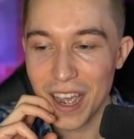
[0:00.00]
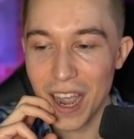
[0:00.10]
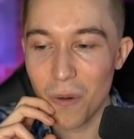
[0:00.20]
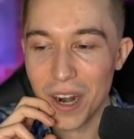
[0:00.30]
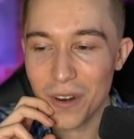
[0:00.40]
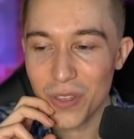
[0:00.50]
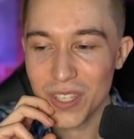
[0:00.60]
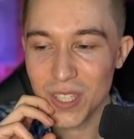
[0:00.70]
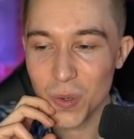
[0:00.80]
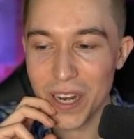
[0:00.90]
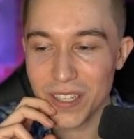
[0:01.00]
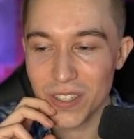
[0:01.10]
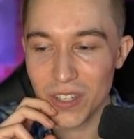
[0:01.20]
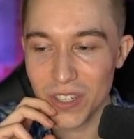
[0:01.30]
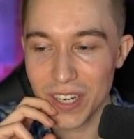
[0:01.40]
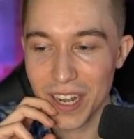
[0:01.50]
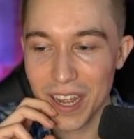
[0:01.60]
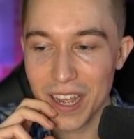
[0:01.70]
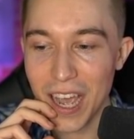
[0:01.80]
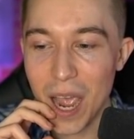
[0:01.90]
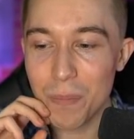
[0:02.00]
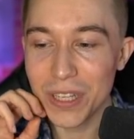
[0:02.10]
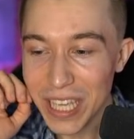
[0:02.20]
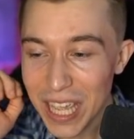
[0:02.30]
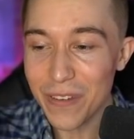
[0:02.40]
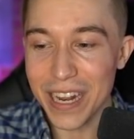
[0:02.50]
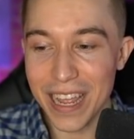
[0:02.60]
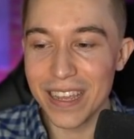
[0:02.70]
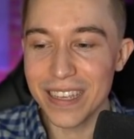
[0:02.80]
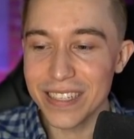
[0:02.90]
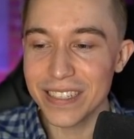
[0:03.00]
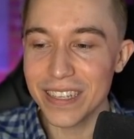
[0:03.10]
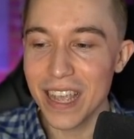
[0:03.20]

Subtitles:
I wonder if this is the right decision. I believe it is.